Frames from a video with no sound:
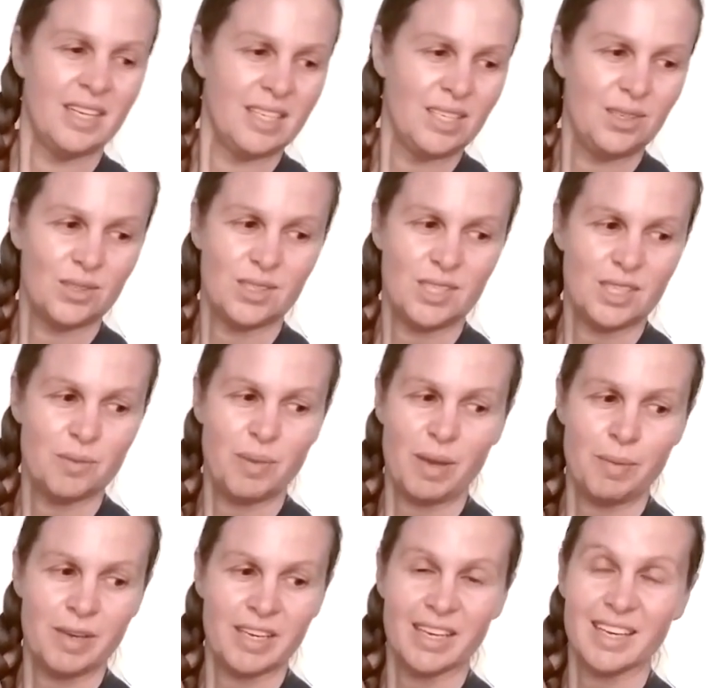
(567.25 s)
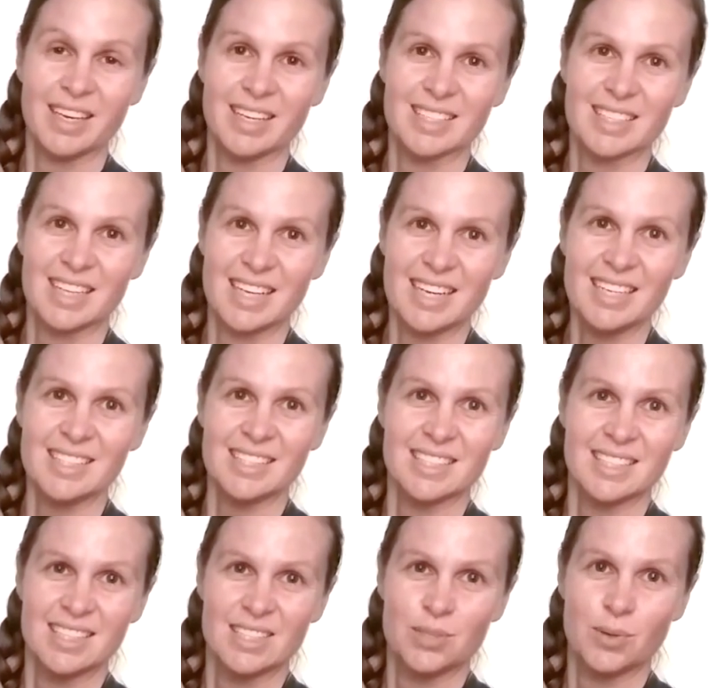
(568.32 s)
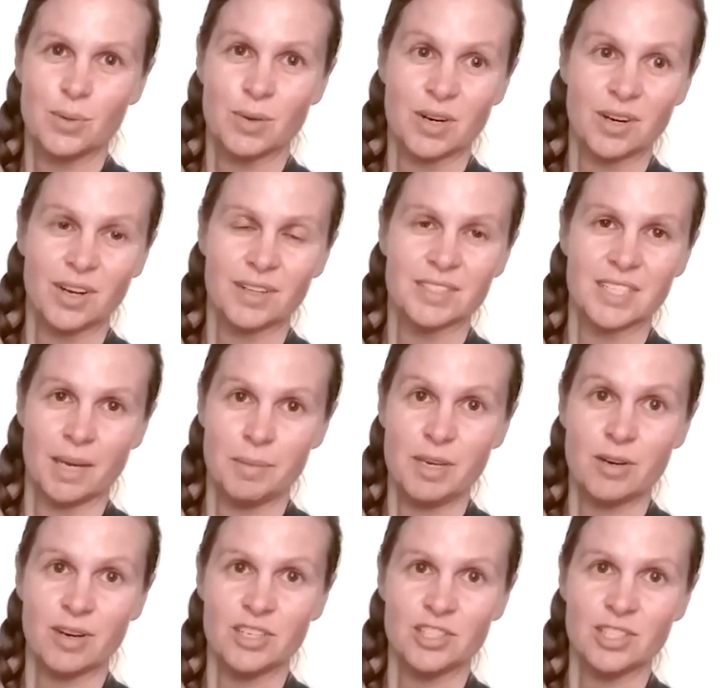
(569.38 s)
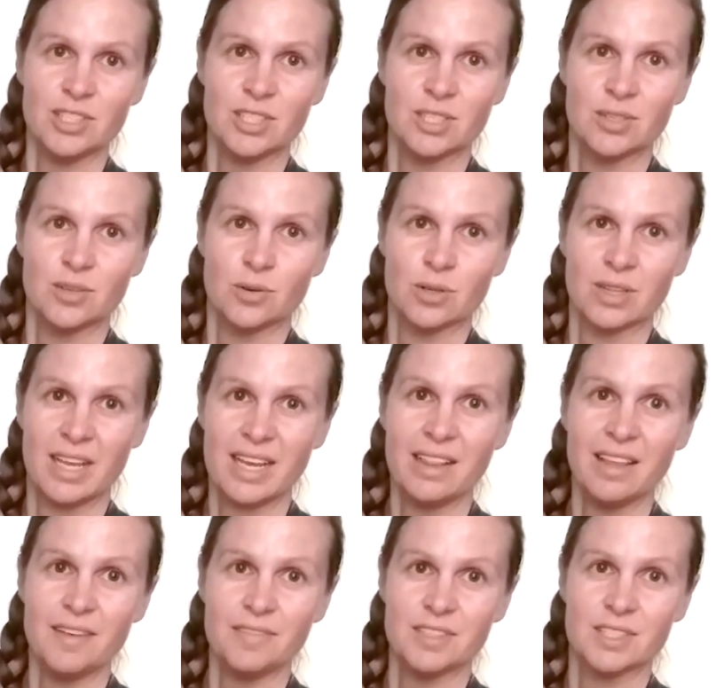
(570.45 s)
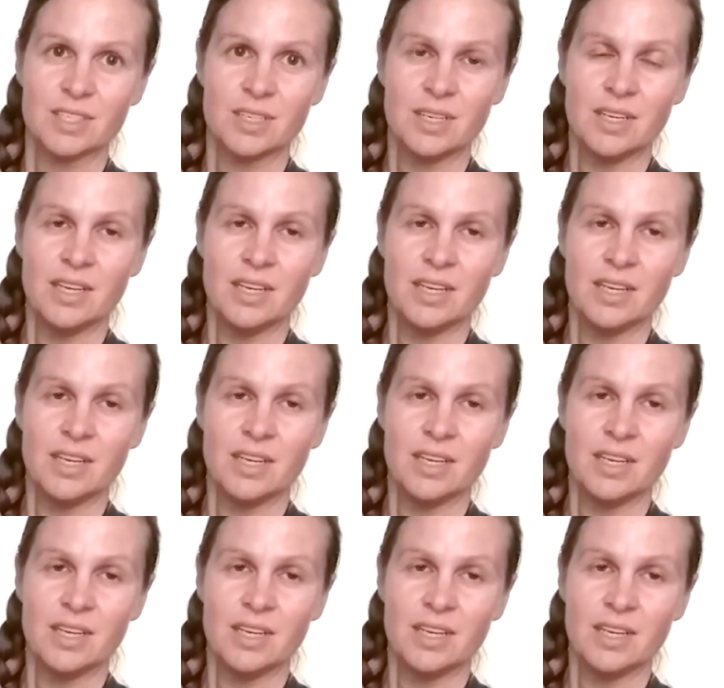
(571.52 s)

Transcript: You'll see the baby kicking its legs, doing what are called tummy crunches or leg lifts.